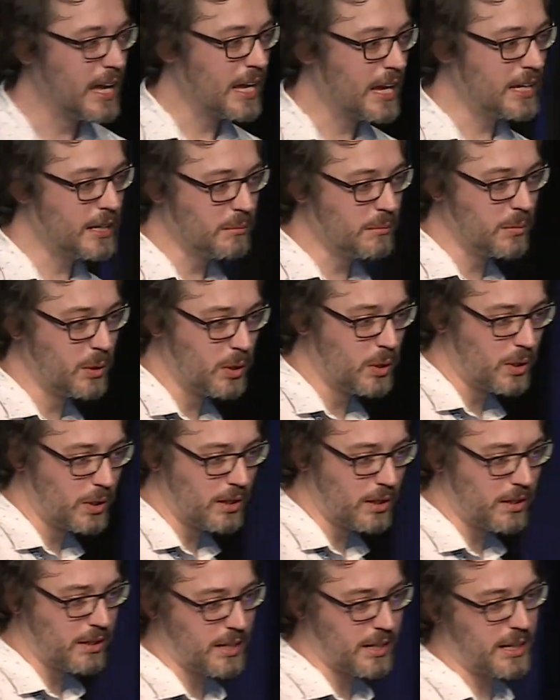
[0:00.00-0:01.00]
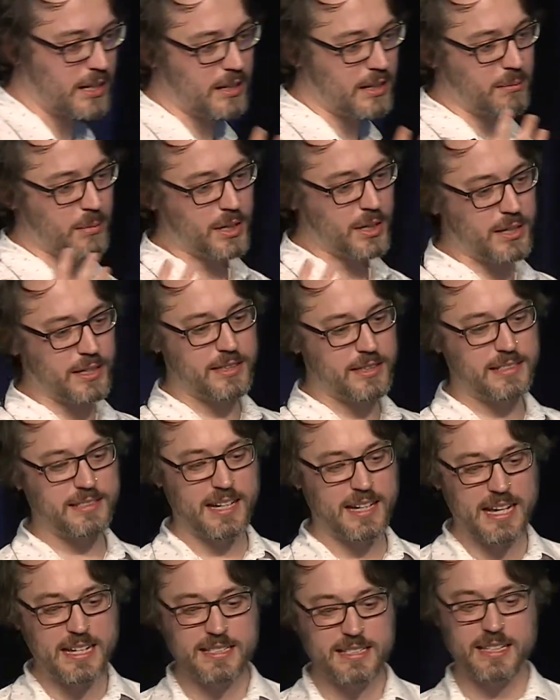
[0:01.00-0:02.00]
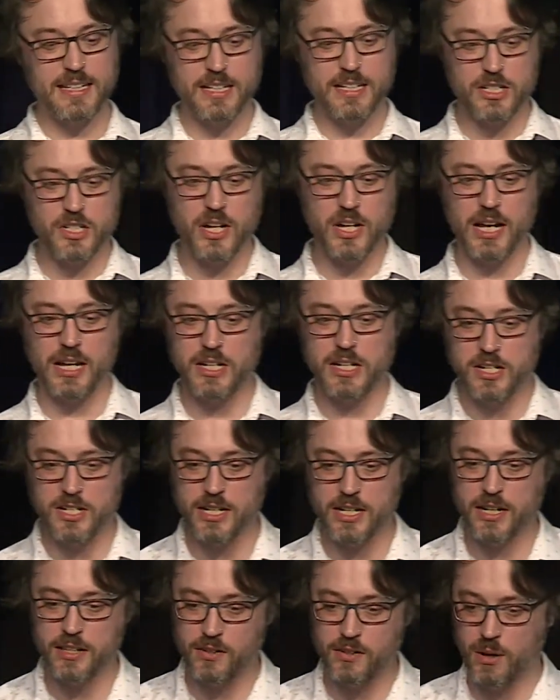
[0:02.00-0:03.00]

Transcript: In a monolith that's easier to change, another